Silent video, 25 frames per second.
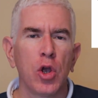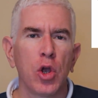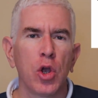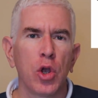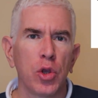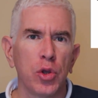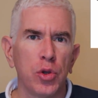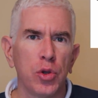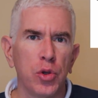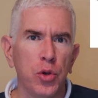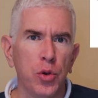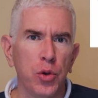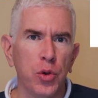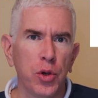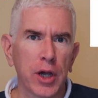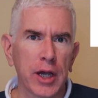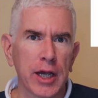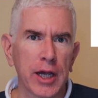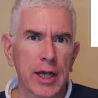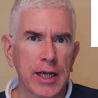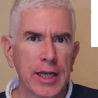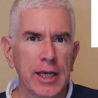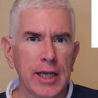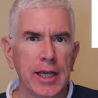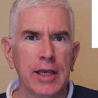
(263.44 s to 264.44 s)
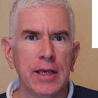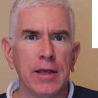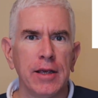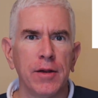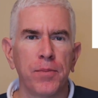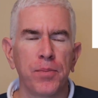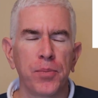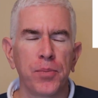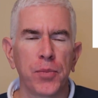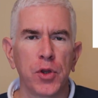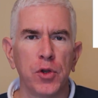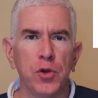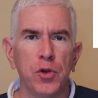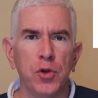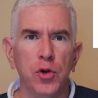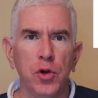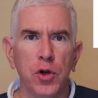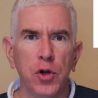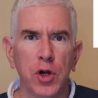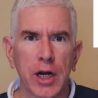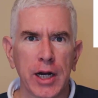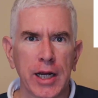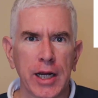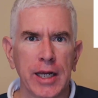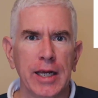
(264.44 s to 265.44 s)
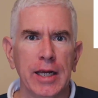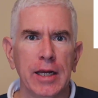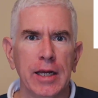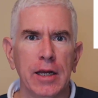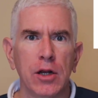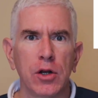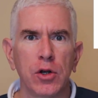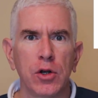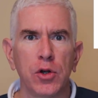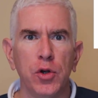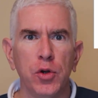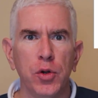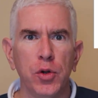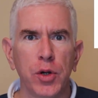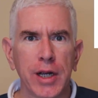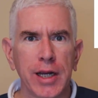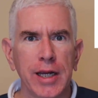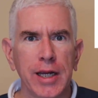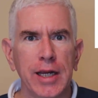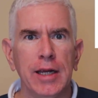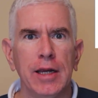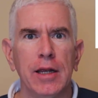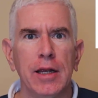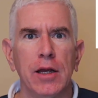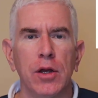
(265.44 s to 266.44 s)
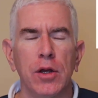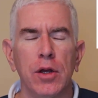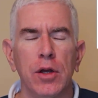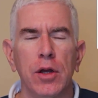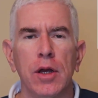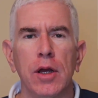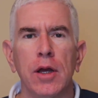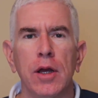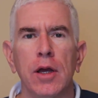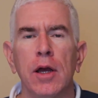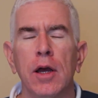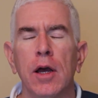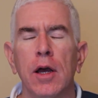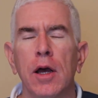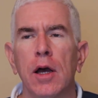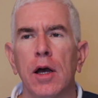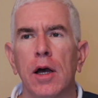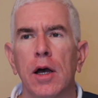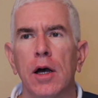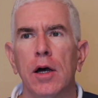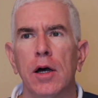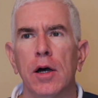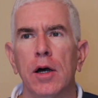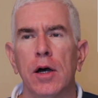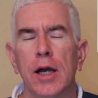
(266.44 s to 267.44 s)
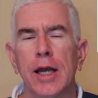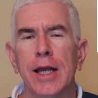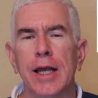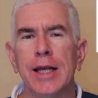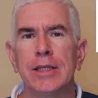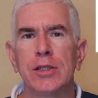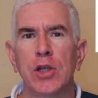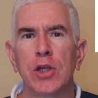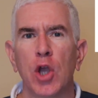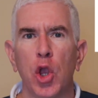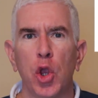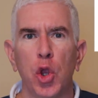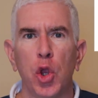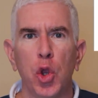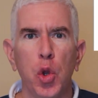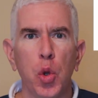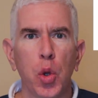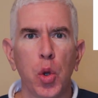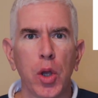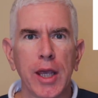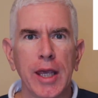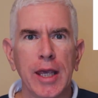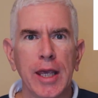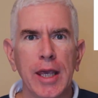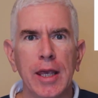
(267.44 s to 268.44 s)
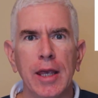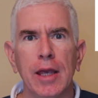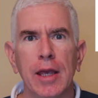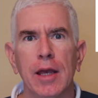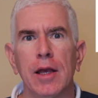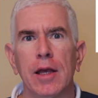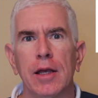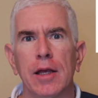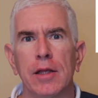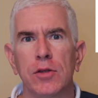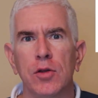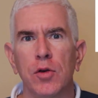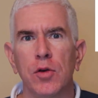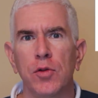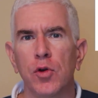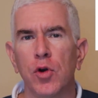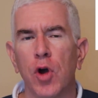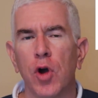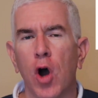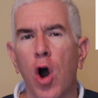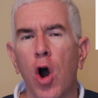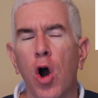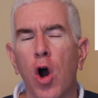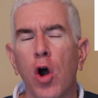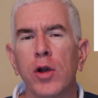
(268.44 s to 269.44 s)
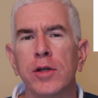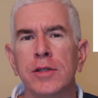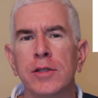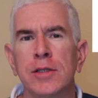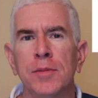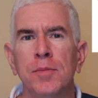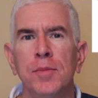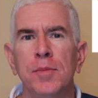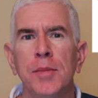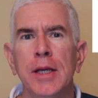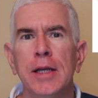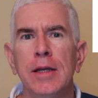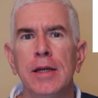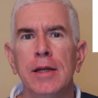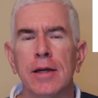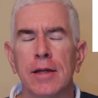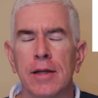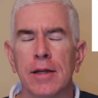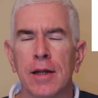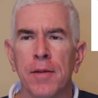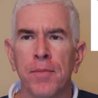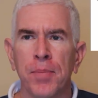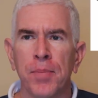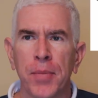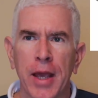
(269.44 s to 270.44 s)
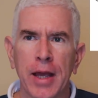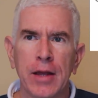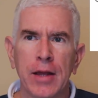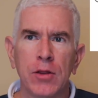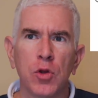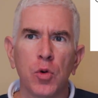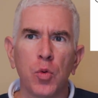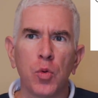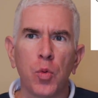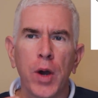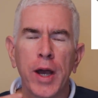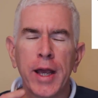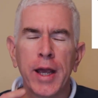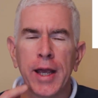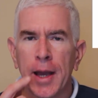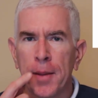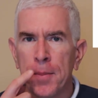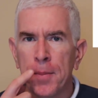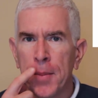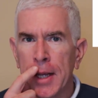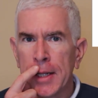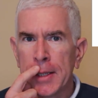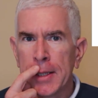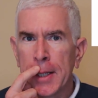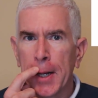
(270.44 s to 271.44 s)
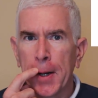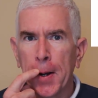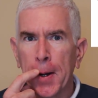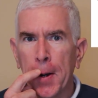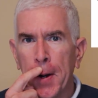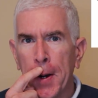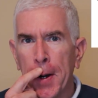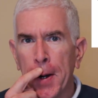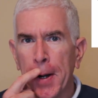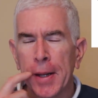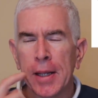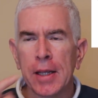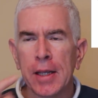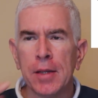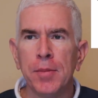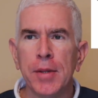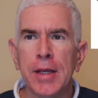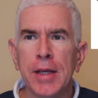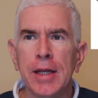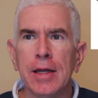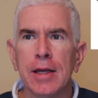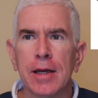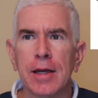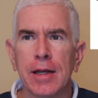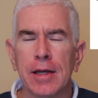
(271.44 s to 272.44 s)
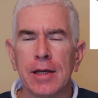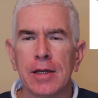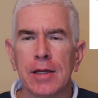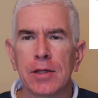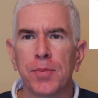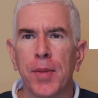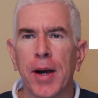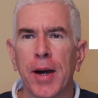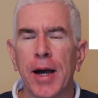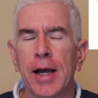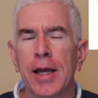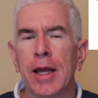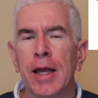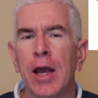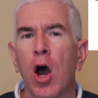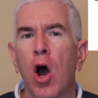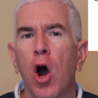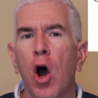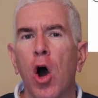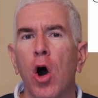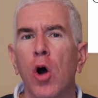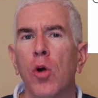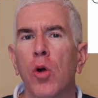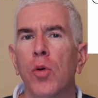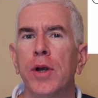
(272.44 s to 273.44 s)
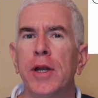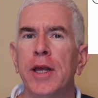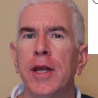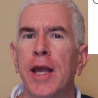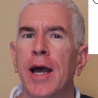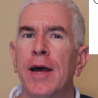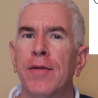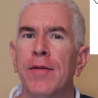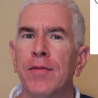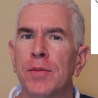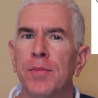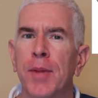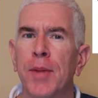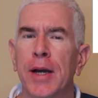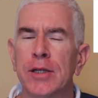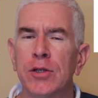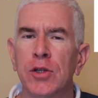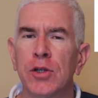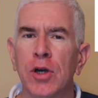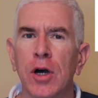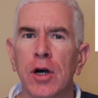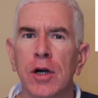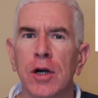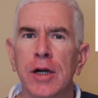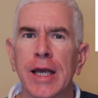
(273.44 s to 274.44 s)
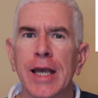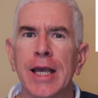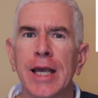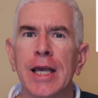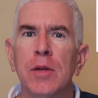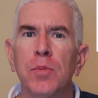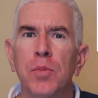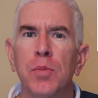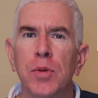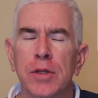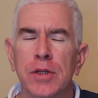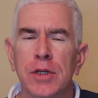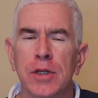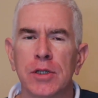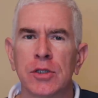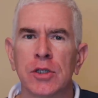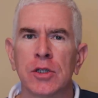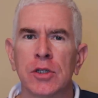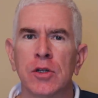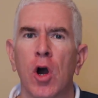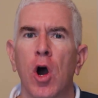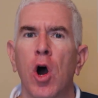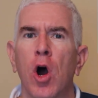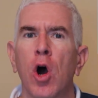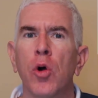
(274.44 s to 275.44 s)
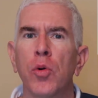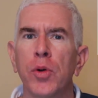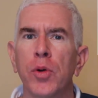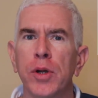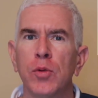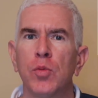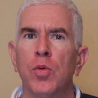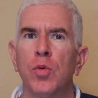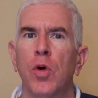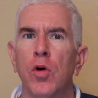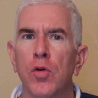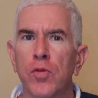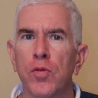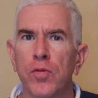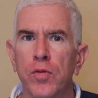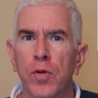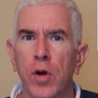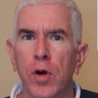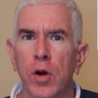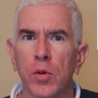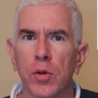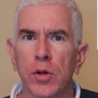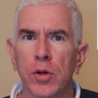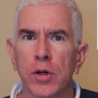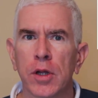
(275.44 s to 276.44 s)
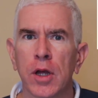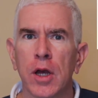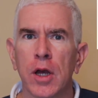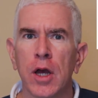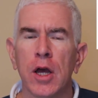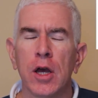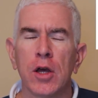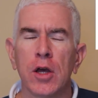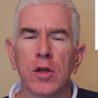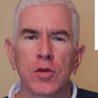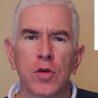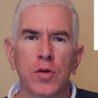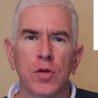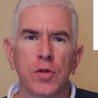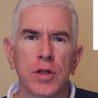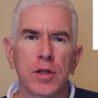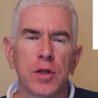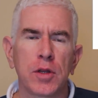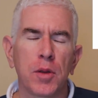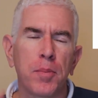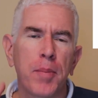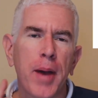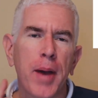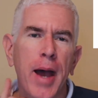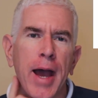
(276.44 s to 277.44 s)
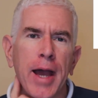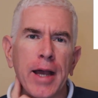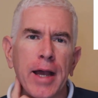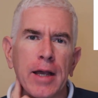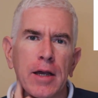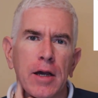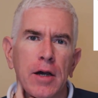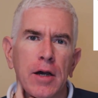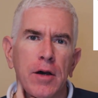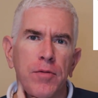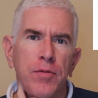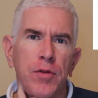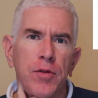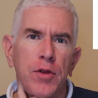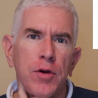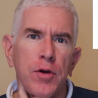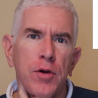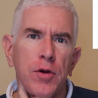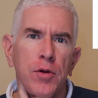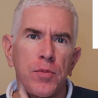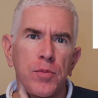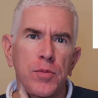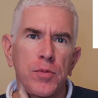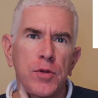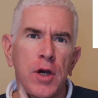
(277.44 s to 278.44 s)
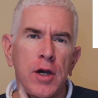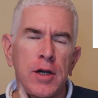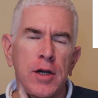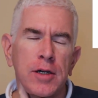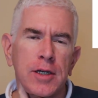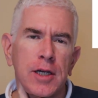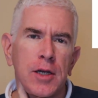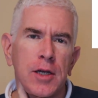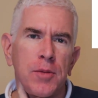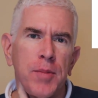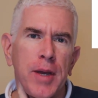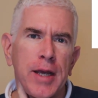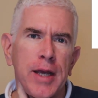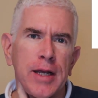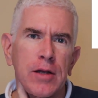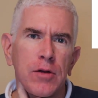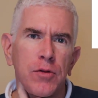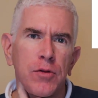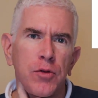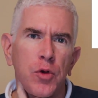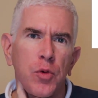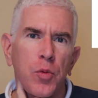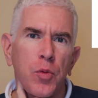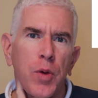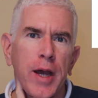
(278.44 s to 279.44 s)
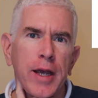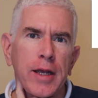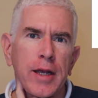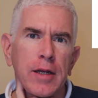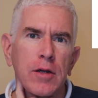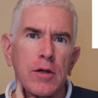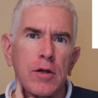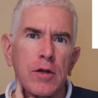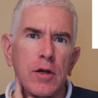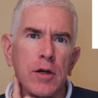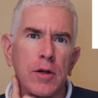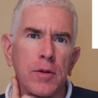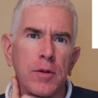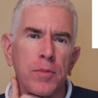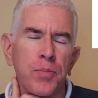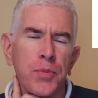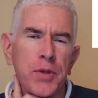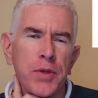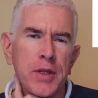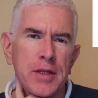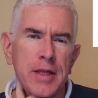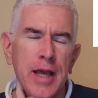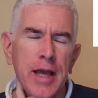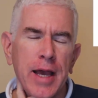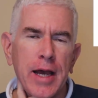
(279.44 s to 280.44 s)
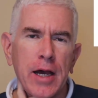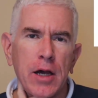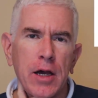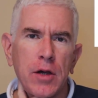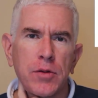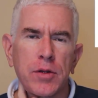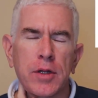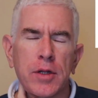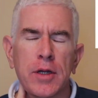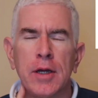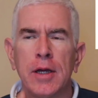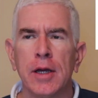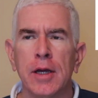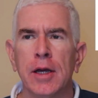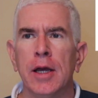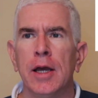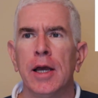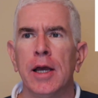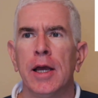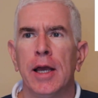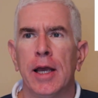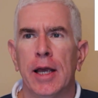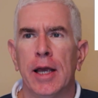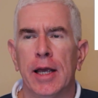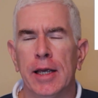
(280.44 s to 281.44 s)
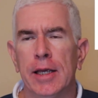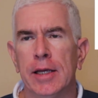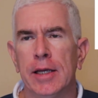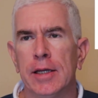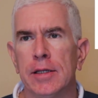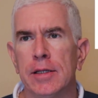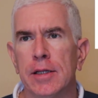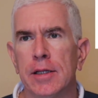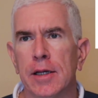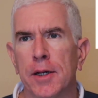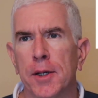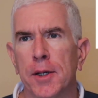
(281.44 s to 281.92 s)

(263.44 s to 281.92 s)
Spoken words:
du riz, du riz, du riz. It's du riz. So the R is immediate. And the way I make that R immediate is by already having my tongue in position, already rolled forward, so that the back of the tongue can make the right sound. And